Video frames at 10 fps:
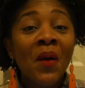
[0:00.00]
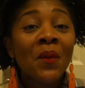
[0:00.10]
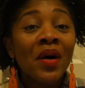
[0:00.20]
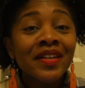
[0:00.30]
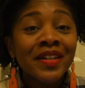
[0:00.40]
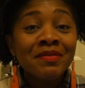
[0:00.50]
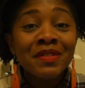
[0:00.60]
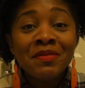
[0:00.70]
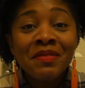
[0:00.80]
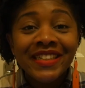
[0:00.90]
Welcome
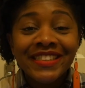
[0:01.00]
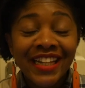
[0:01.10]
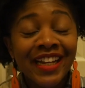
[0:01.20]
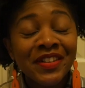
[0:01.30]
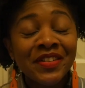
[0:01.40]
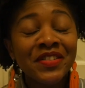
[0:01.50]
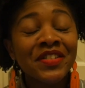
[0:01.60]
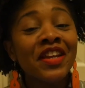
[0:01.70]
to my channel.